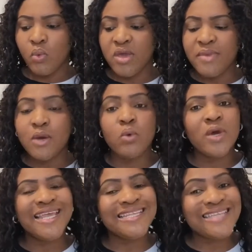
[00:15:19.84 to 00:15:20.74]
Women
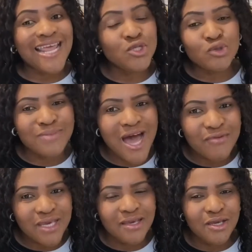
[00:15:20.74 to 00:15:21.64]
who intend to
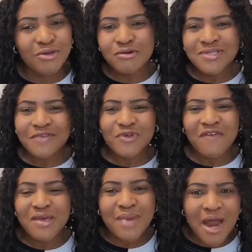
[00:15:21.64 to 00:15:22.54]
marry, you know, they've
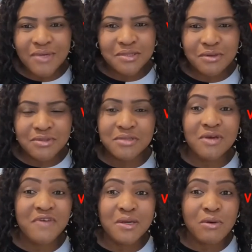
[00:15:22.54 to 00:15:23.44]
not even married though, they
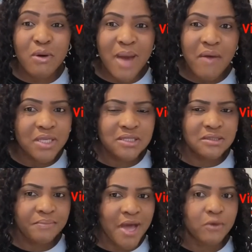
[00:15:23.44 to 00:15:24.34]
don't even know what marriage
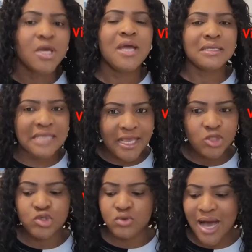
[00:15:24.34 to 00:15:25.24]
is about.
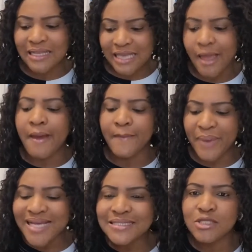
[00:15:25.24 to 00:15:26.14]
They too are there
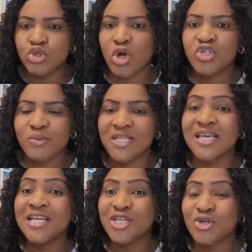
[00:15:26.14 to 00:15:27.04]
passing
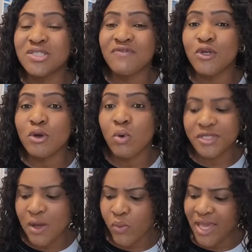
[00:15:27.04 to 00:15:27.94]
judgment, they don't even know
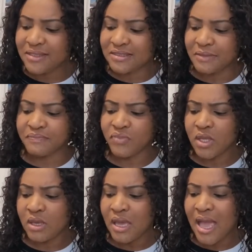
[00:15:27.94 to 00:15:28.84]
what awaits them.
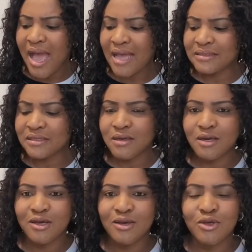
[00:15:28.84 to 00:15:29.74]
And
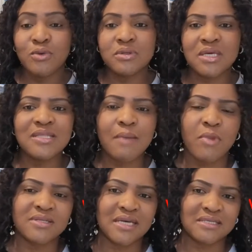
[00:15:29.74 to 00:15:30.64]
you think that
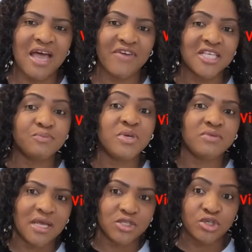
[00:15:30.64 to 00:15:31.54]
mothers have
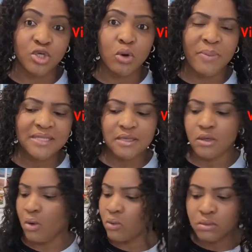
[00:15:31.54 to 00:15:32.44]
experience, so they know better.
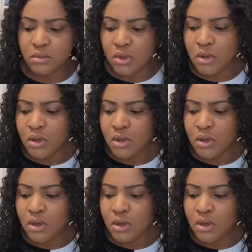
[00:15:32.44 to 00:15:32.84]
No.